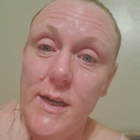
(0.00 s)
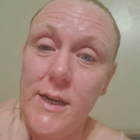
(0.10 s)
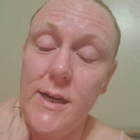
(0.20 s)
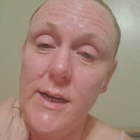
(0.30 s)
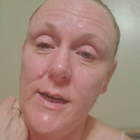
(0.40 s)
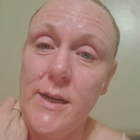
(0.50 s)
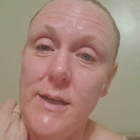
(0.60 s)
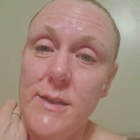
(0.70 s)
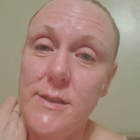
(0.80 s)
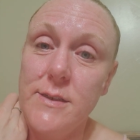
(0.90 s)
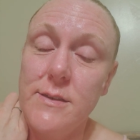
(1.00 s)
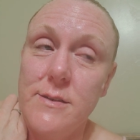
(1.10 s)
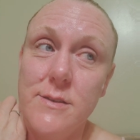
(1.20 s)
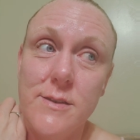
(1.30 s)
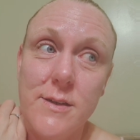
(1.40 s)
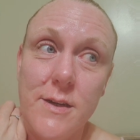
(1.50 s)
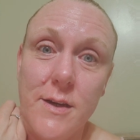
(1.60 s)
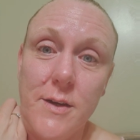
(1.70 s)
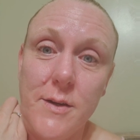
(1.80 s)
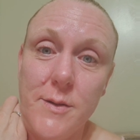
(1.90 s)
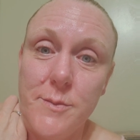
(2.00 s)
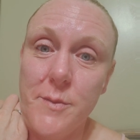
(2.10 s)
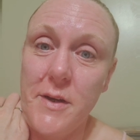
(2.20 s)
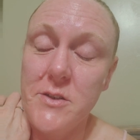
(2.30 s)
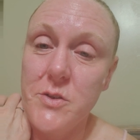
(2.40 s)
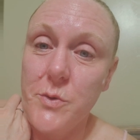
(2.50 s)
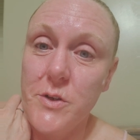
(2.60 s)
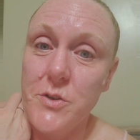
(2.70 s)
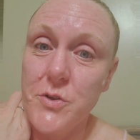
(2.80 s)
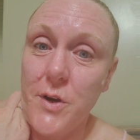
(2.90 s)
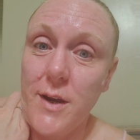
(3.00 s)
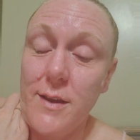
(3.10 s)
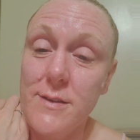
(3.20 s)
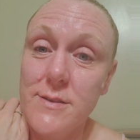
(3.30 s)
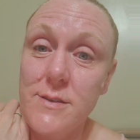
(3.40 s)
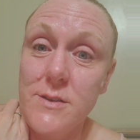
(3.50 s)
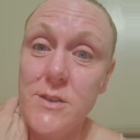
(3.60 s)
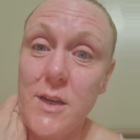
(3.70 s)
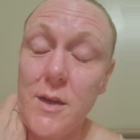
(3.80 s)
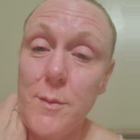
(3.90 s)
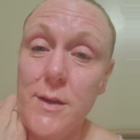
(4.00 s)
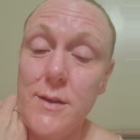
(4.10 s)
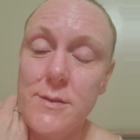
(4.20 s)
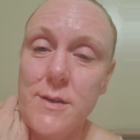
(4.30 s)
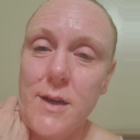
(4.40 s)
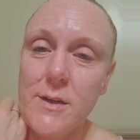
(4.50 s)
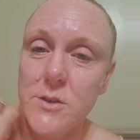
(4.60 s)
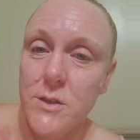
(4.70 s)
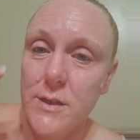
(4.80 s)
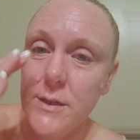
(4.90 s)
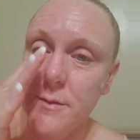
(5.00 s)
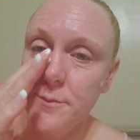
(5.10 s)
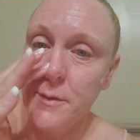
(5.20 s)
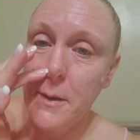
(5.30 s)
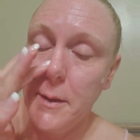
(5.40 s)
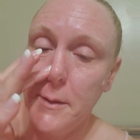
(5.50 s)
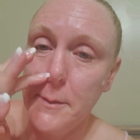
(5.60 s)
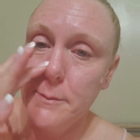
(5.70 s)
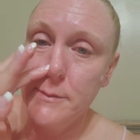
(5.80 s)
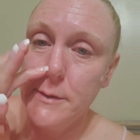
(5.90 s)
and I just wanted to try and get this in today because it actually kind